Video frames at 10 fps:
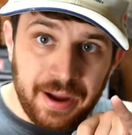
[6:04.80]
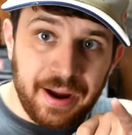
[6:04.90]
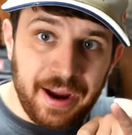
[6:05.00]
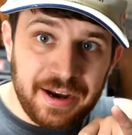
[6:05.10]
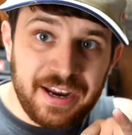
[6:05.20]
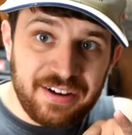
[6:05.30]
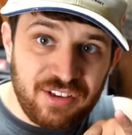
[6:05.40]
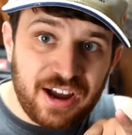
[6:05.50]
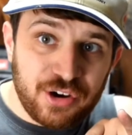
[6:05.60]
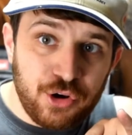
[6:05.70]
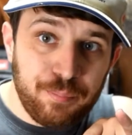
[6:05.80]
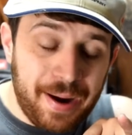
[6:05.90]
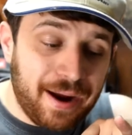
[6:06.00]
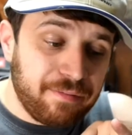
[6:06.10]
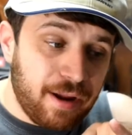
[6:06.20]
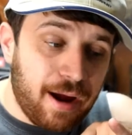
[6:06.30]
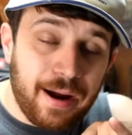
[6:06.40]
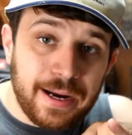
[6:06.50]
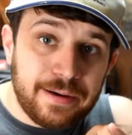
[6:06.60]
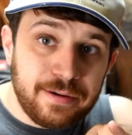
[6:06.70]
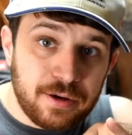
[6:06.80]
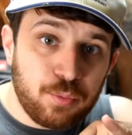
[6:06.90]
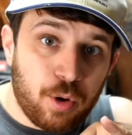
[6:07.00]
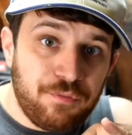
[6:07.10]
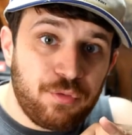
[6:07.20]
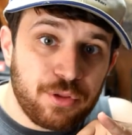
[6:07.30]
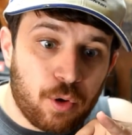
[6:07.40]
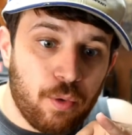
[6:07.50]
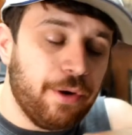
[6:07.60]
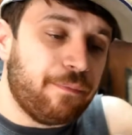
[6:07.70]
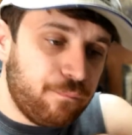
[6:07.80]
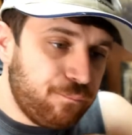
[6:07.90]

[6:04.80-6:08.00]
And yes, I can do math. Alright, there's one for the coil.